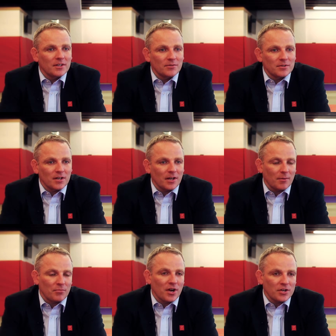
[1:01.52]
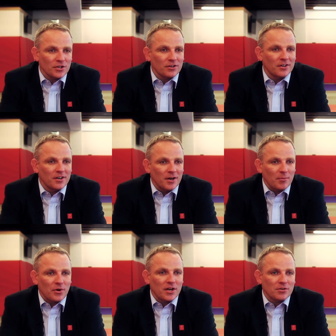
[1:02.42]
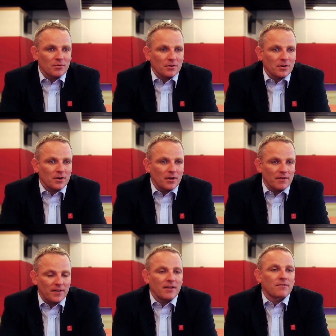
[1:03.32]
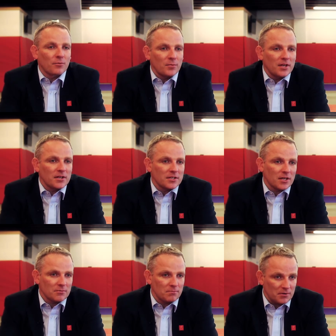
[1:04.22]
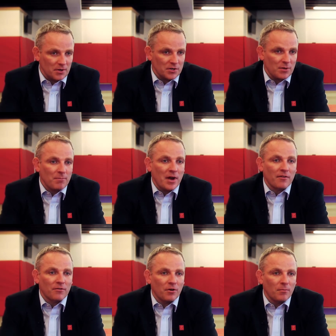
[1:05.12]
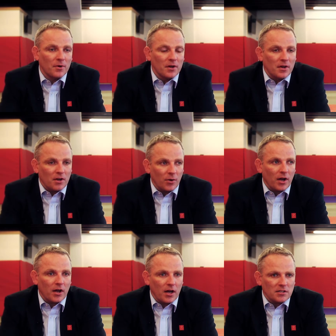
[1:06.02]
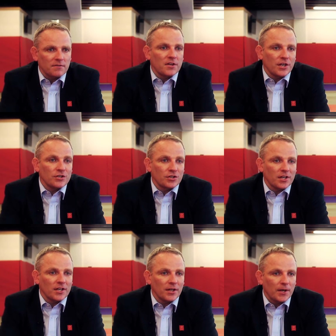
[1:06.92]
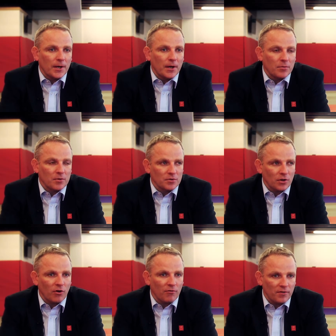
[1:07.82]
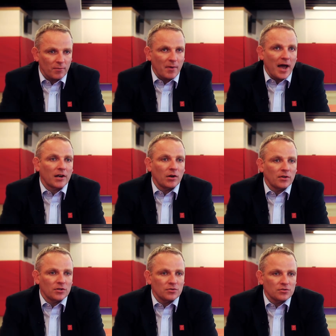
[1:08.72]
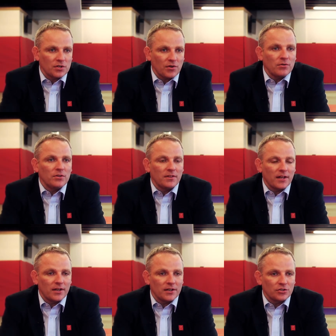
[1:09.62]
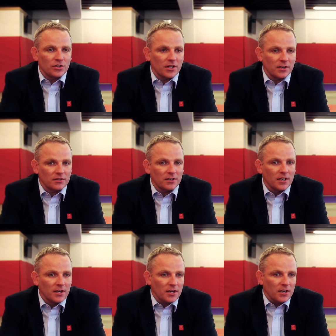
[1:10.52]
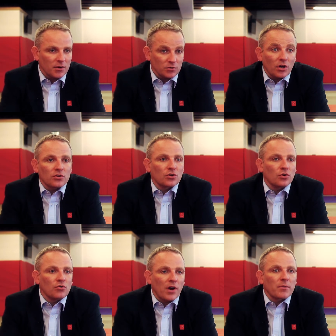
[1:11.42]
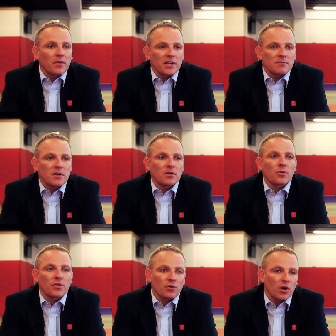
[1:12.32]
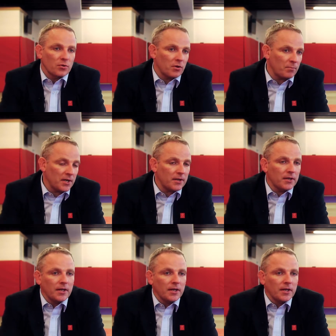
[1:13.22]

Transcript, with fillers: It was a, a, pressure pressure event for me as I, I was coming back from quite a, a severe injury. Um, there was a lot of uh, background issues surrounding that injury and it was touch and go right up to the last minute whether or not I would compete.